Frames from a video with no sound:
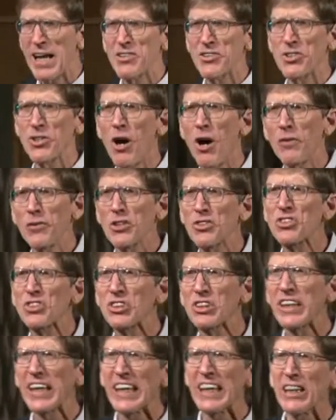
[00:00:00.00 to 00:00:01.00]
saw the
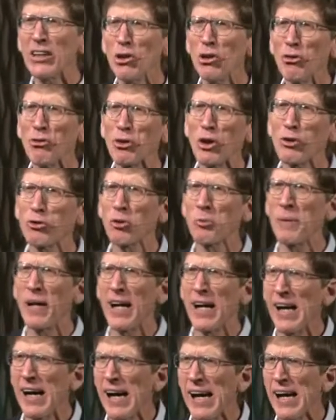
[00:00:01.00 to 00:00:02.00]
scales over
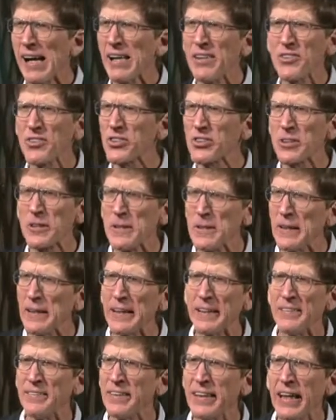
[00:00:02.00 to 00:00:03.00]
my eyes,
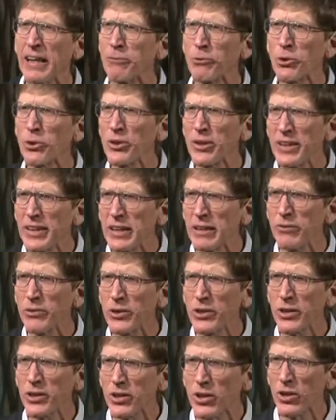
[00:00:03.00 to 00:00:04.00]
it never
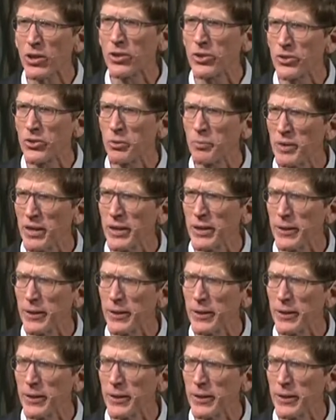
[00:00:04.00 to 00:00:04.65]
even occurred to me.